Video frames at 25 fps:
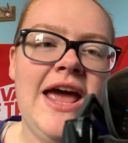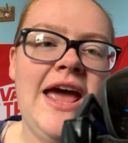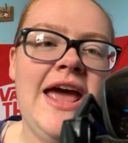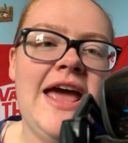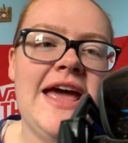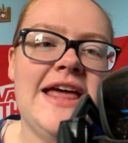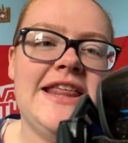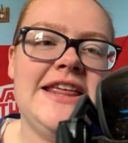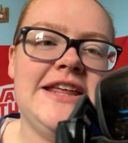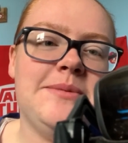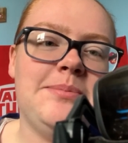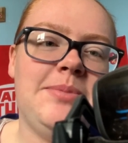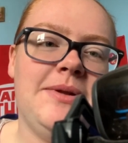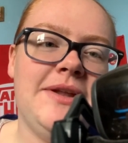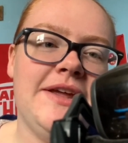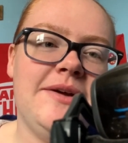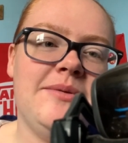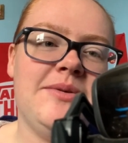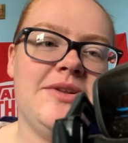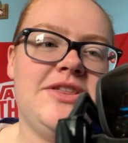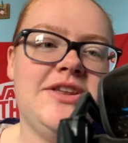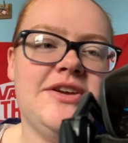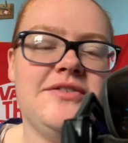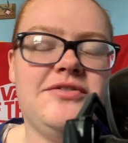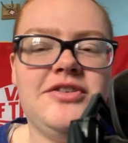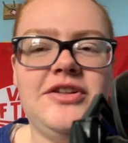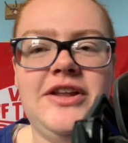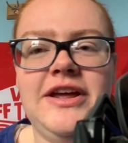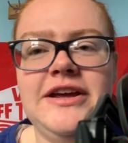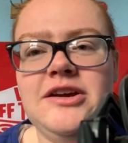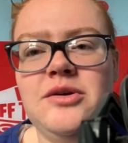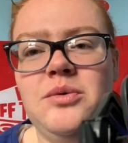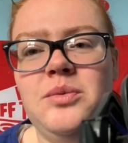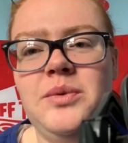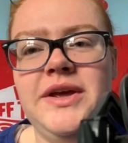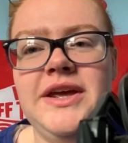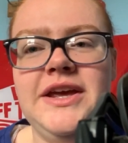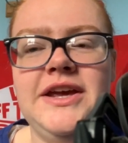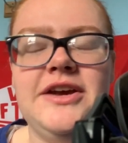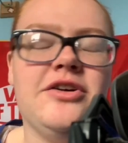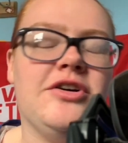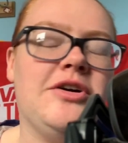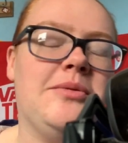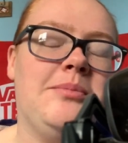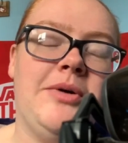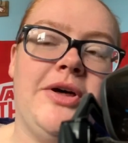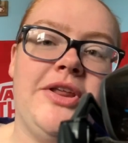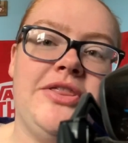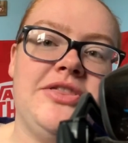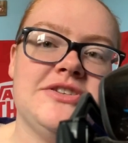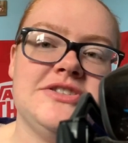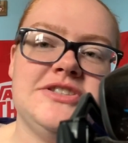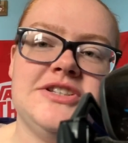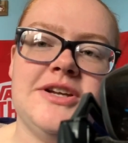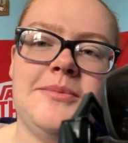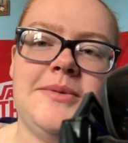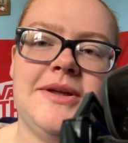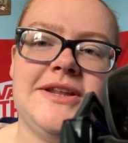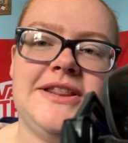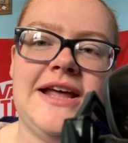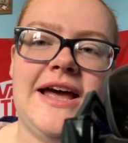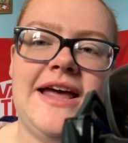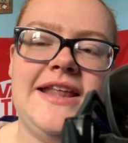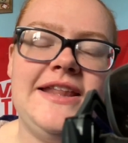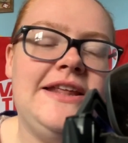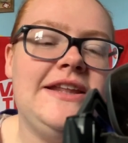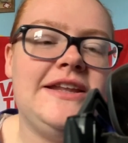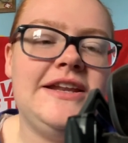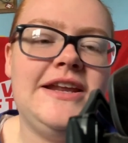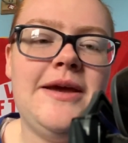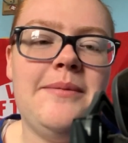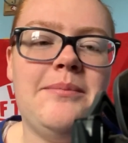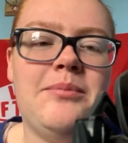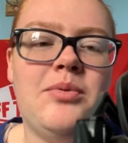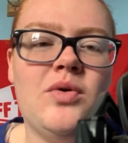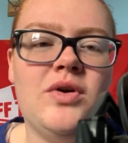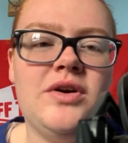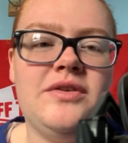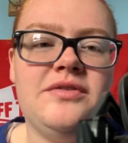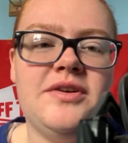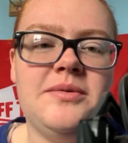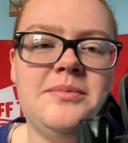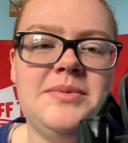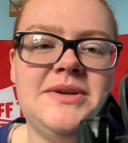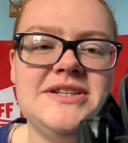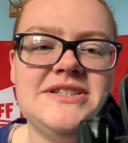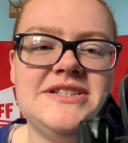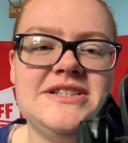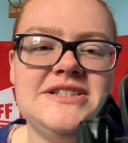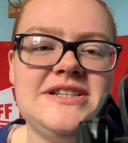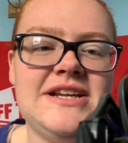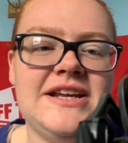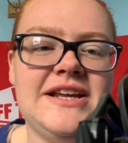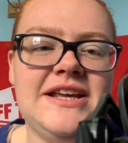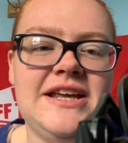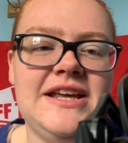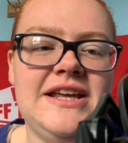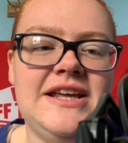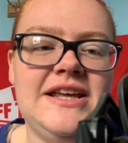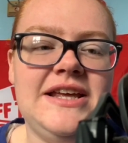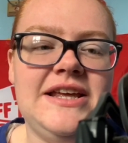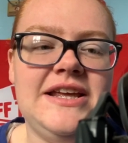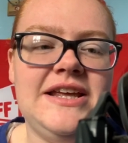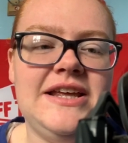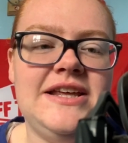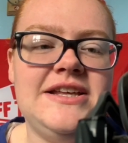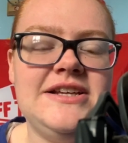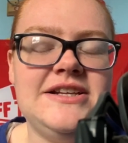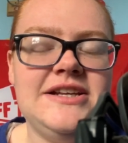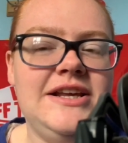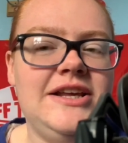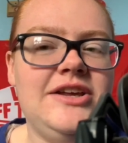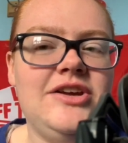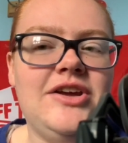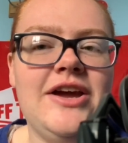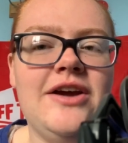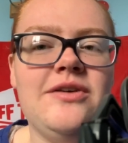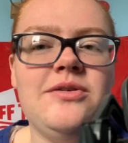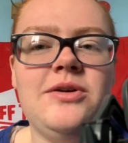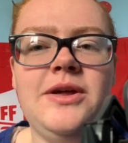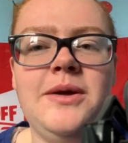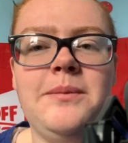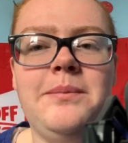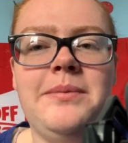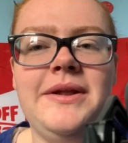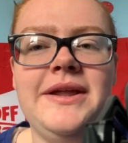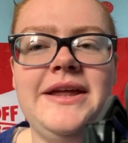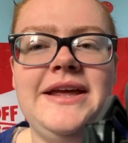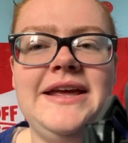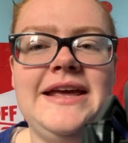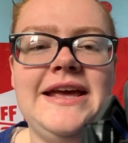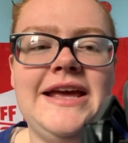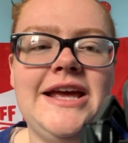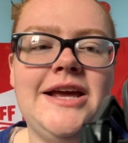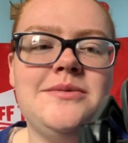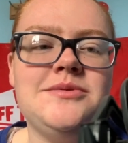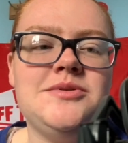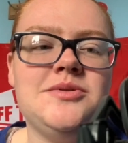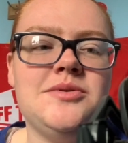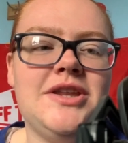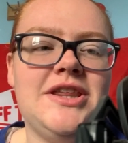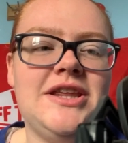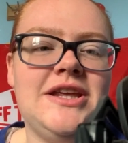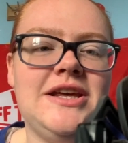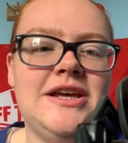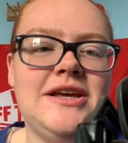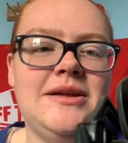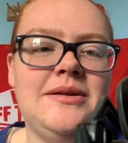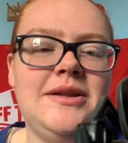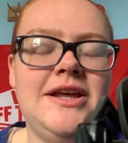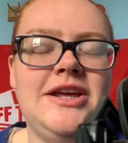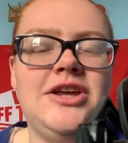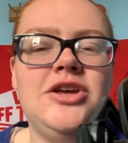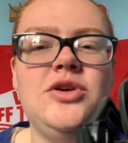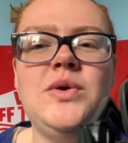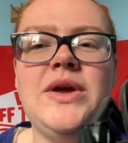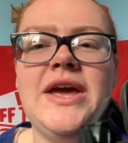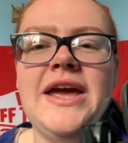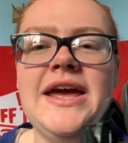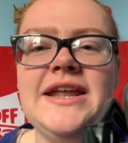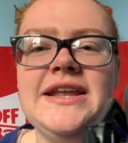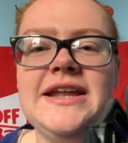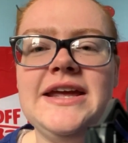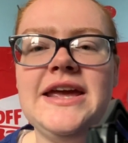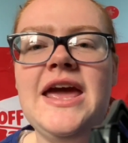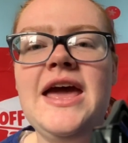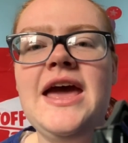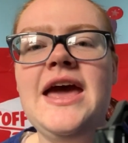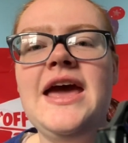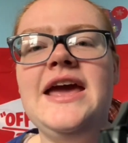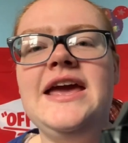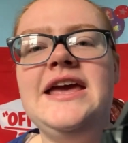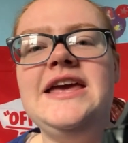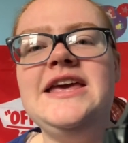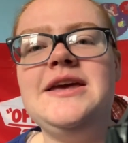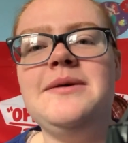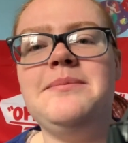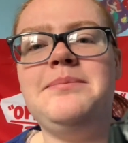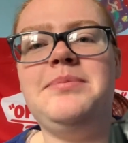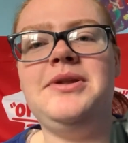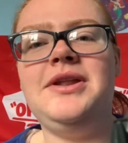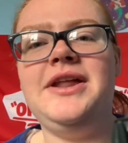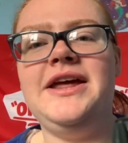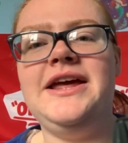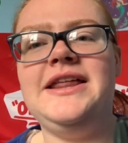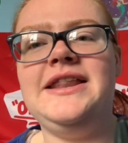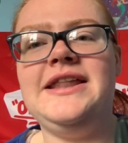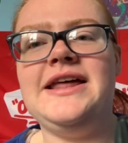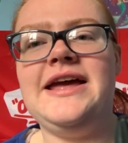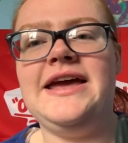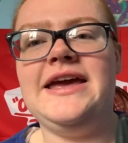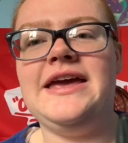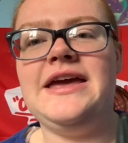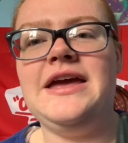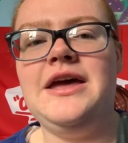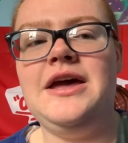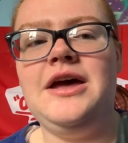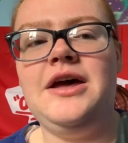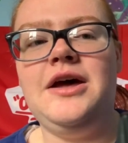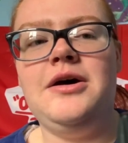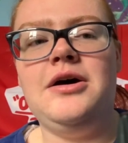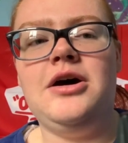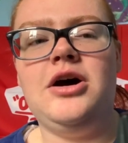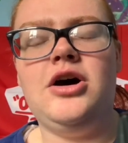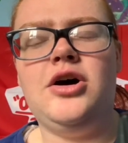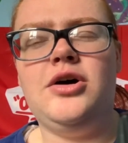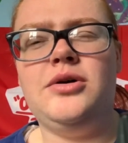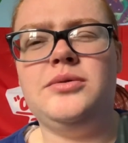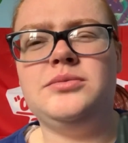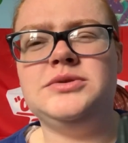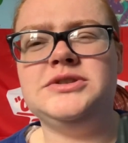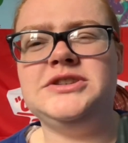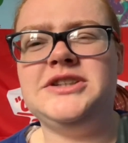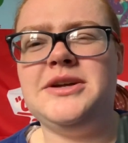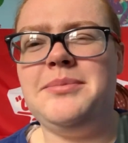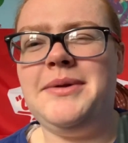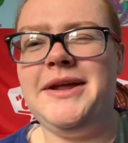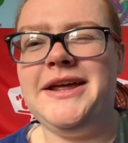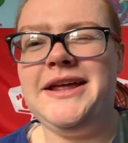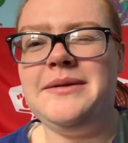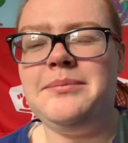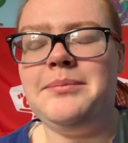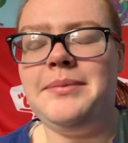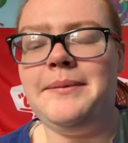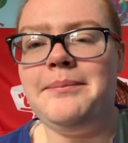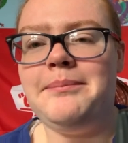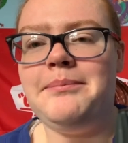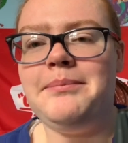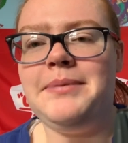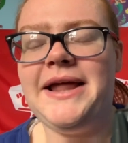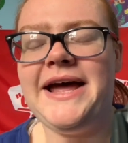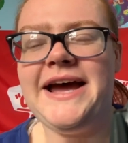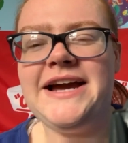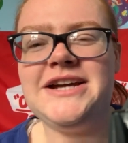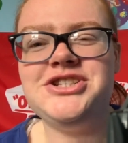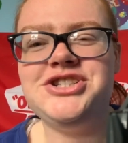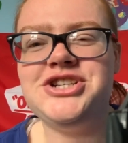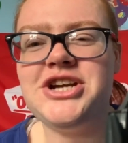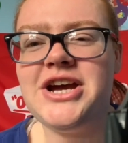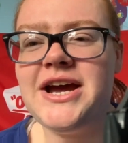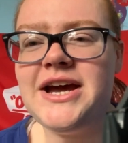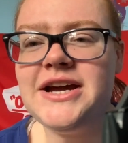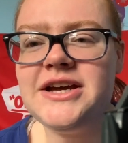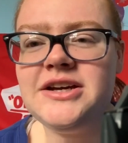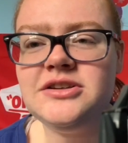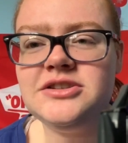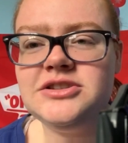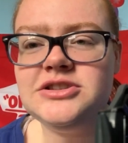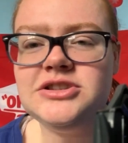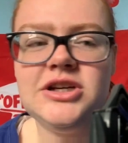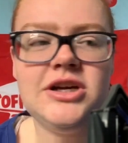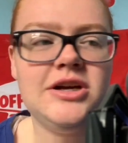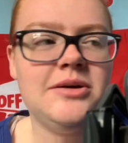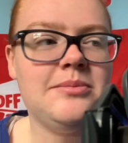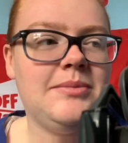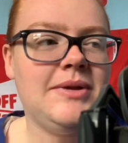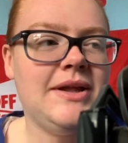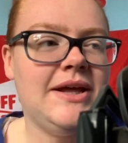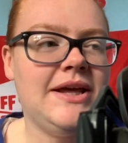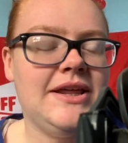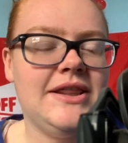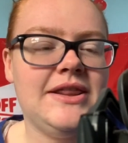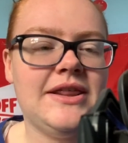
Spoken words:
and they'd play with it for like a week or a month or something like that, and then they get bored of it because it's like, you can't really play games with him. Like you can, like he can play like was it like blackjack or something like